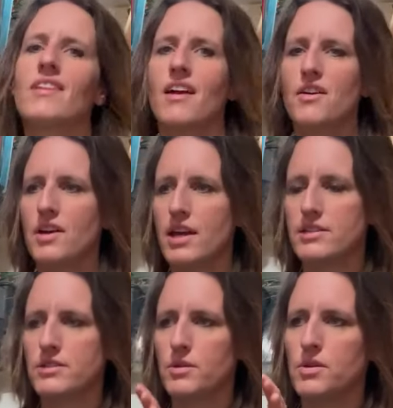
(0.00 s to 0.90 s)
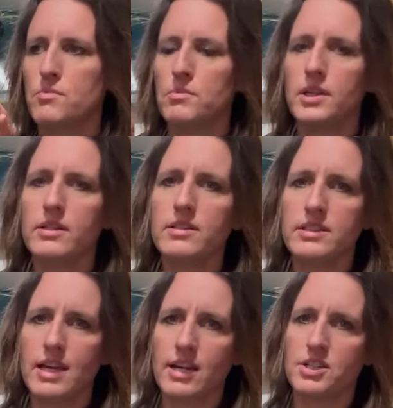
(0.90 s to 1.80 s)
Okay, so the middle
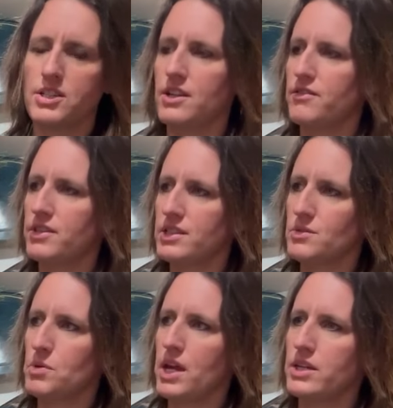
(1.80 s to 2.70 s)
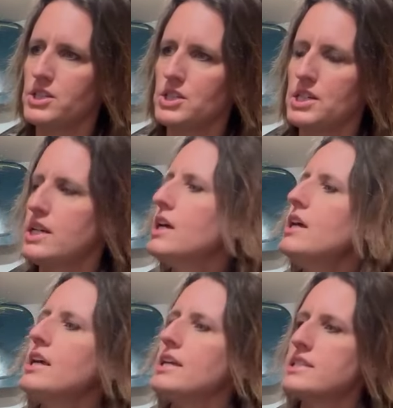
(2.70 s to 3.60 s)
section of this pantry
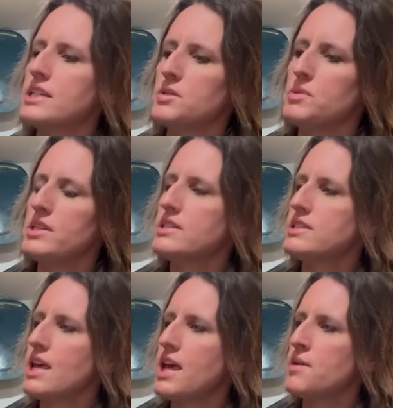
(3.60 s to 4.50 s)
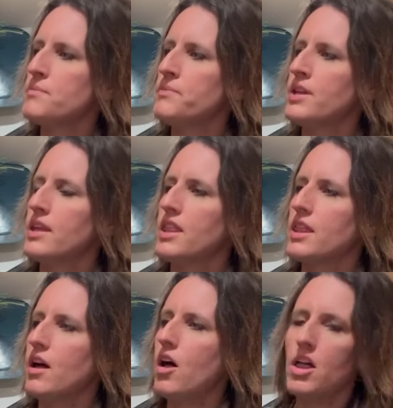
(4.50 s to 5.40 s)
is going to be the same,
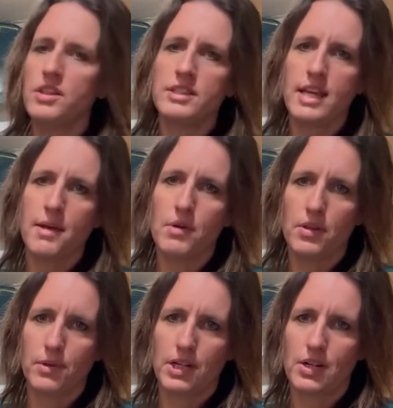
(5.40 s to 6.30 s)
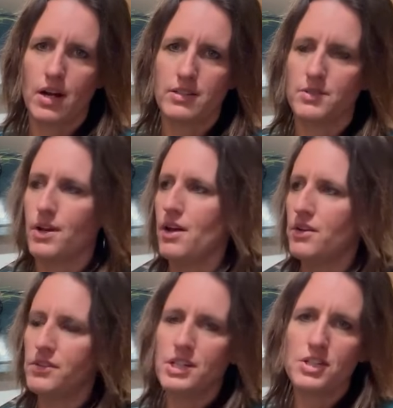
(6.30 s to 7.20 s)
all the same all the way across. So I
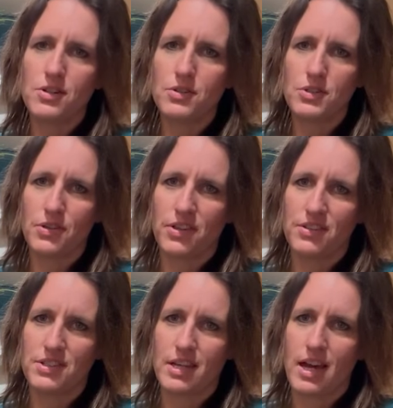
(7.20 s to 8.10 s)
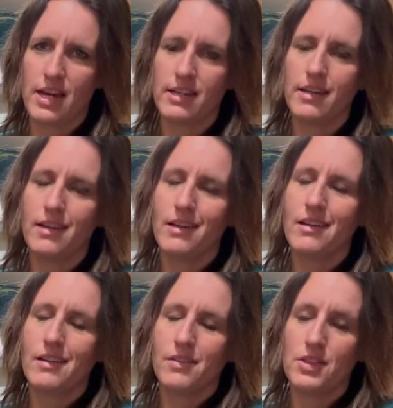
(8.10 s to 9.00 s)
already showed you on the other side
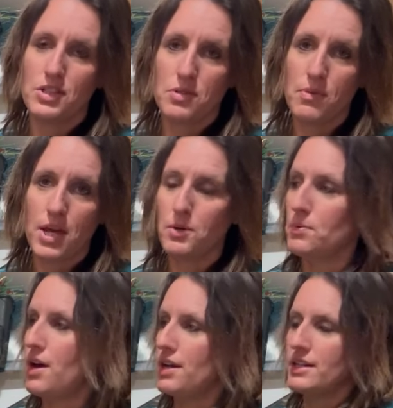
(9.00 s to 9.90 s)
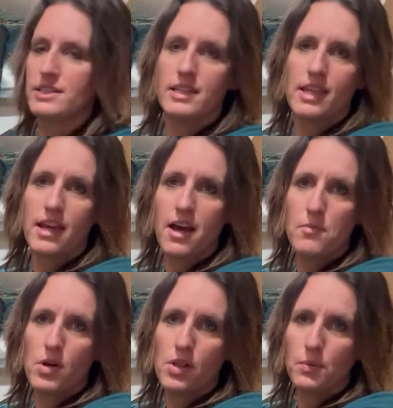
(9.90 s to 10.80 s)
the tomato products and they
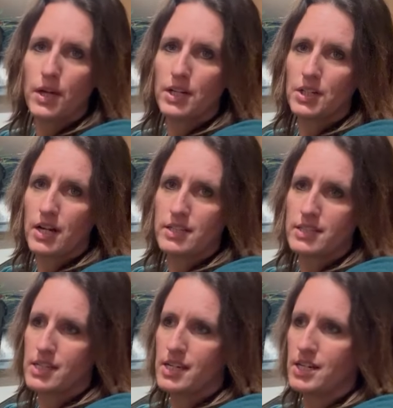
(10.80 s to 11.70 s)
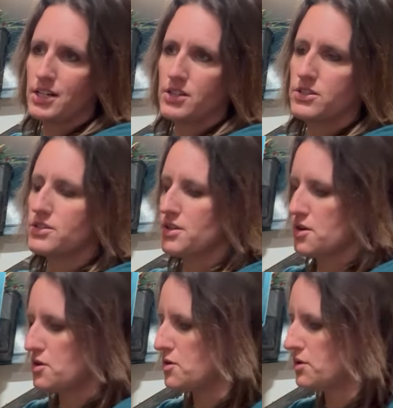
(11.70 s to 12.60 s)
come all the way across to here.
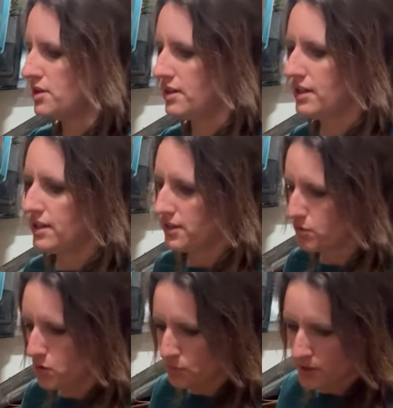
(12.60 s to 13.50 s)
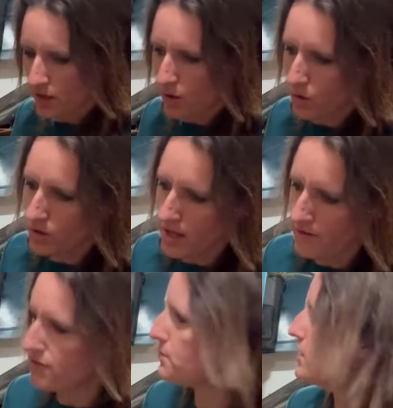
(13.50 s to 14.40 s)
So there won't be a whole lot
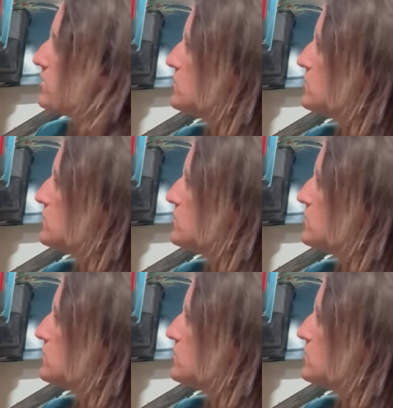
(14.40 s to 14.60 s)
for me to